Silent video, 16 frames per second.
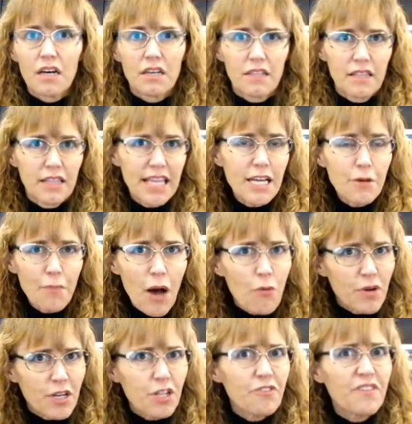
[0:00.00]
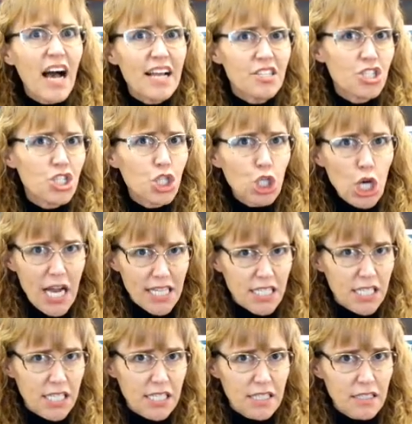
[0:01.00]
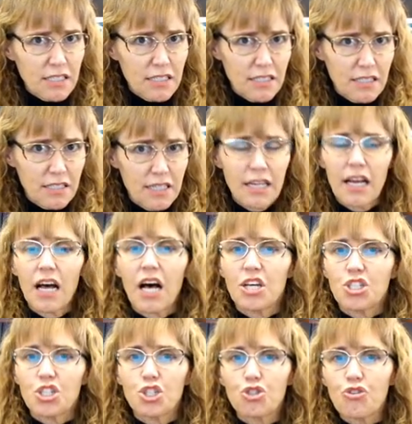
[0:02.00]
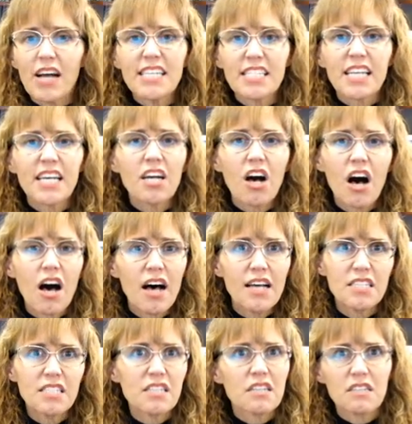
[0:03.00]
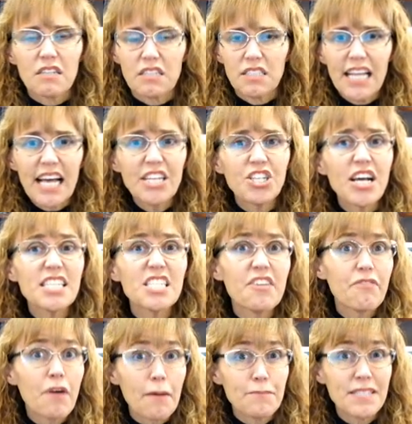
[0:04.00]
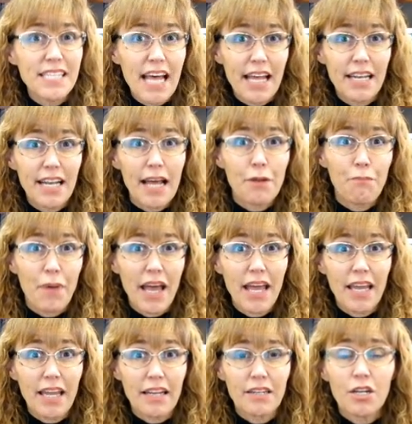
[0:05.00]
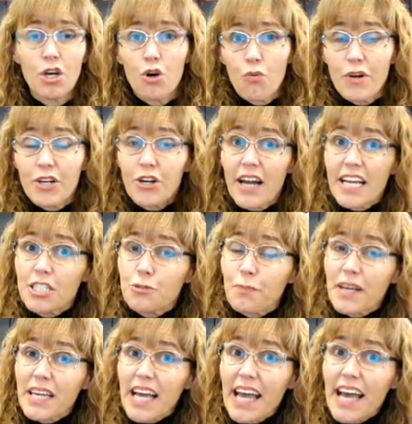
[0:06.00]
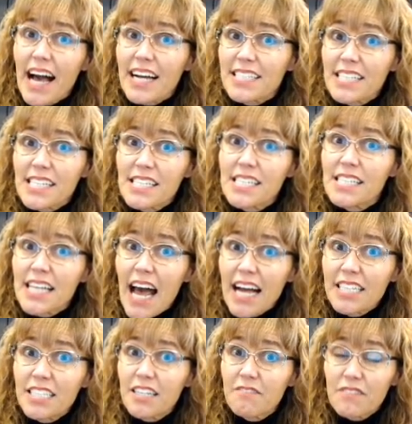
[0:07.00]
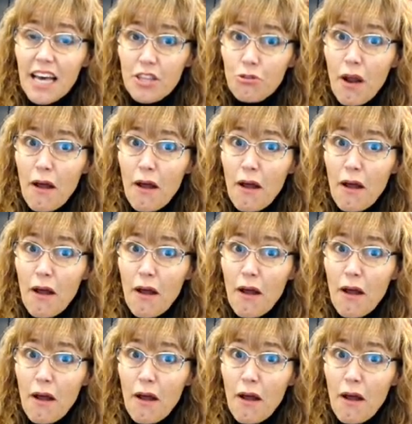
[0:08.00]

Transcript: Think about when you've gotten stressed. Stress can cause digestive upset and pain. When your H P A axis is active, that threat